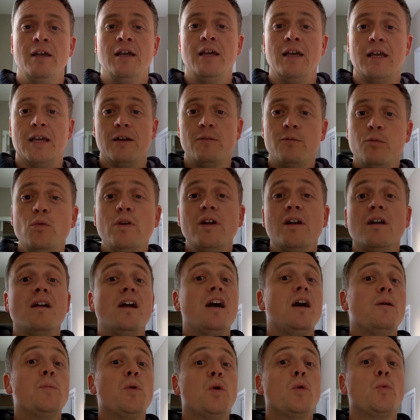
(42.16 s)
If we are
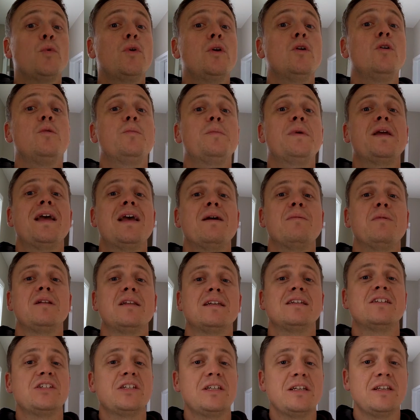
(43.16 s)
humble, we will be able
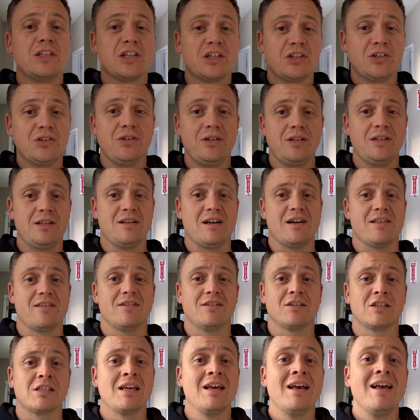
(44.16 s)
to see the good in
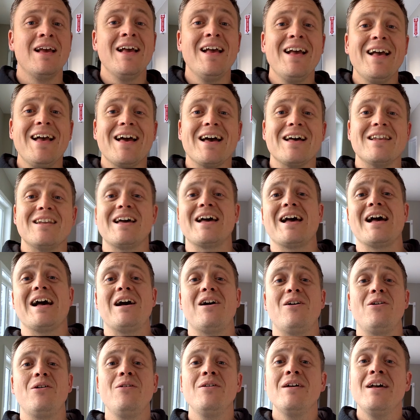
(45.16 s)
others and
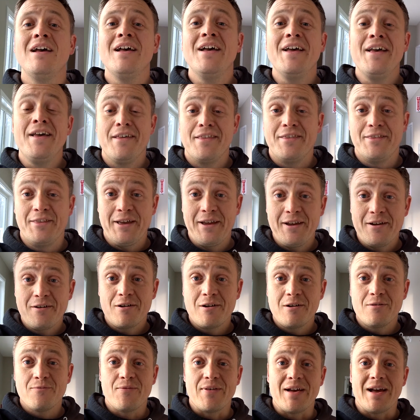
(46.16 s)
how they
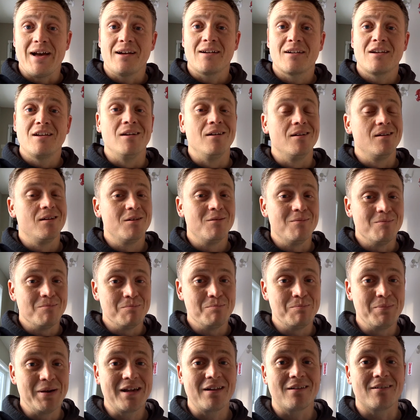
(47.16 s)
are in fact
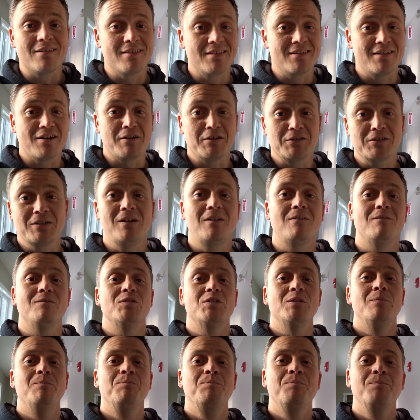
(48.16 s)
better than
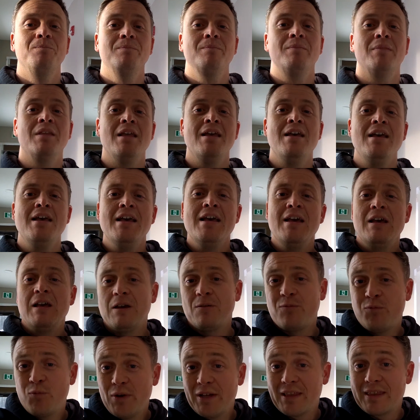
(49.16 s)
ourselves.
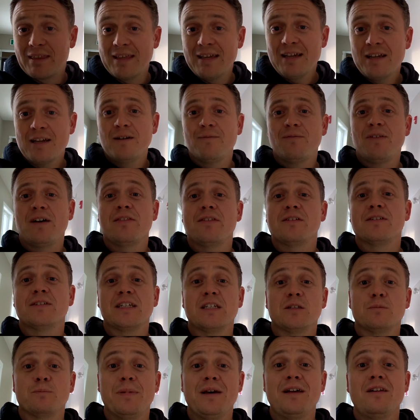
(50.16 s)
If we think of others
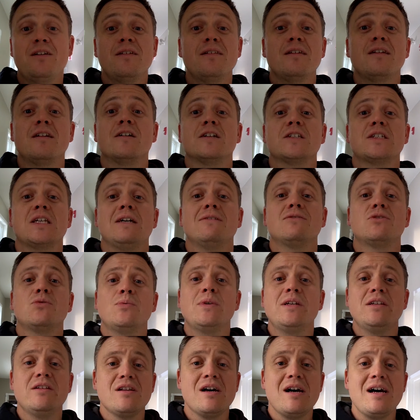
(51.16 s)
as better than ourselves,
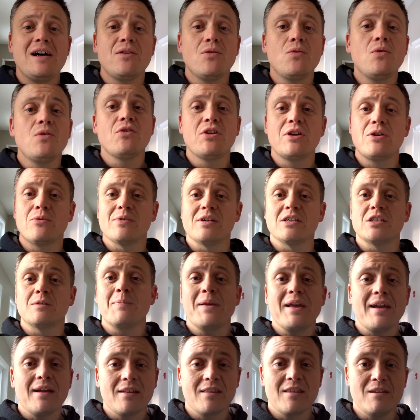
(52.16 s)
we not only
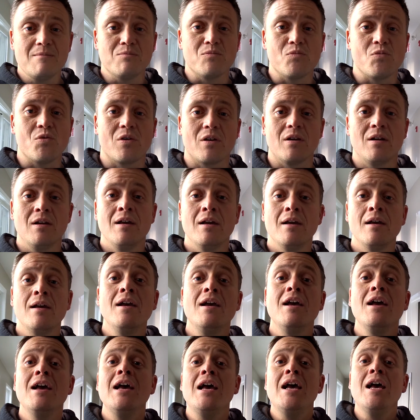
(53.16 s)
respect them more,
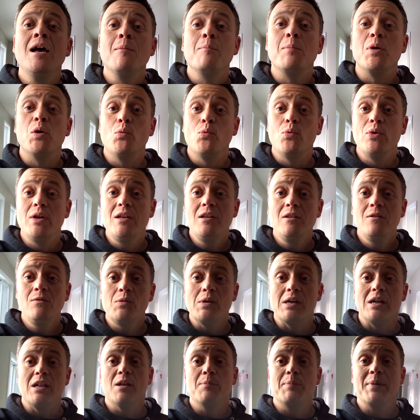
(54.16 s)
but we
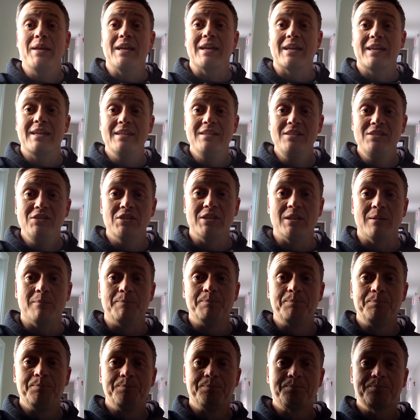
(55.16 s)
develop a
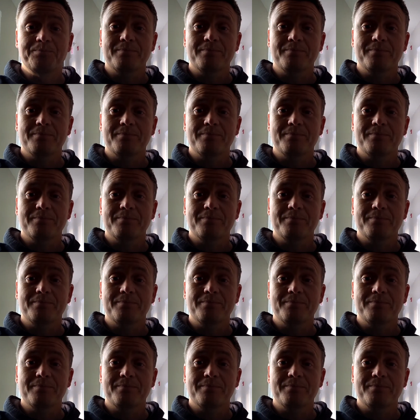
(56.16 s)
kinship